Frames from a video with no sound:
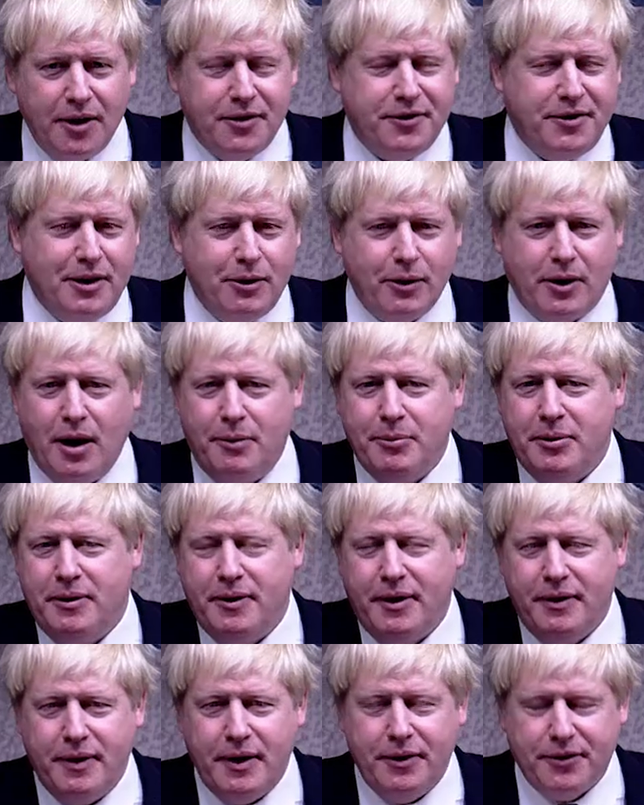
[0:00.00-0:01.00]
I see, look, I
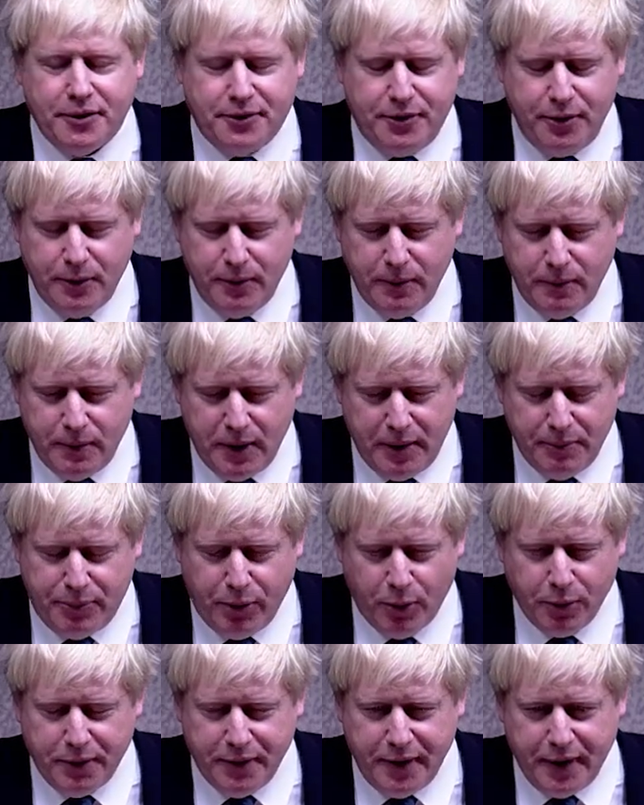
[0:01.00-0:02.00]
mean, th these are two
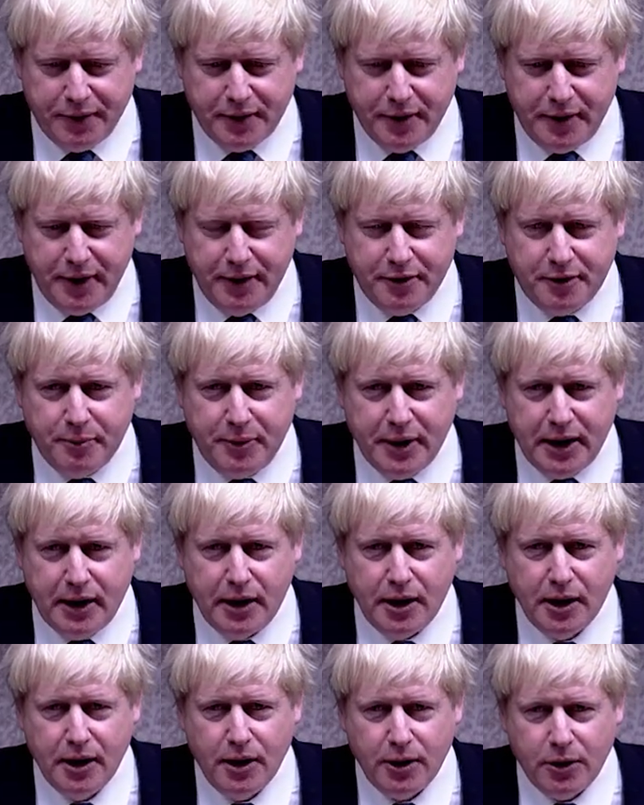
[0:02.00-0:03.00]
important things that need to
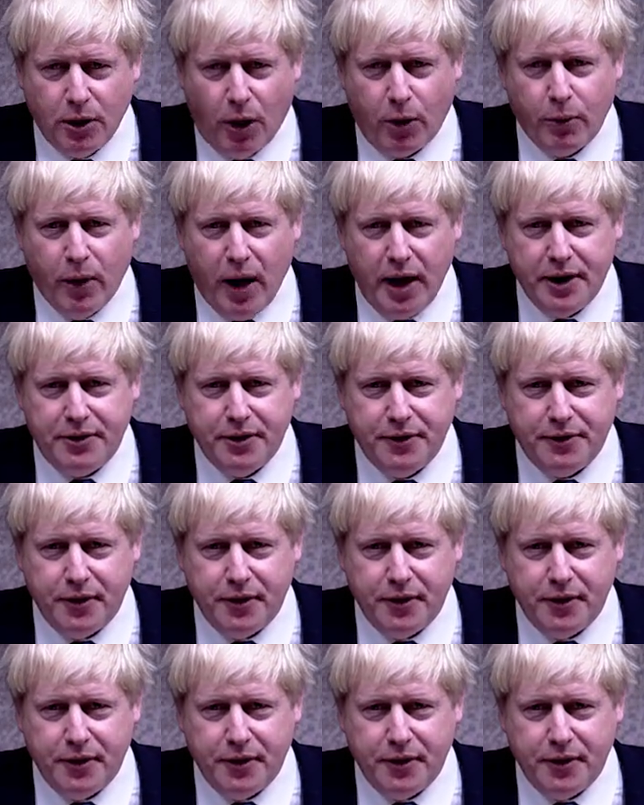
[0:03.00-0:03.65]
be got right.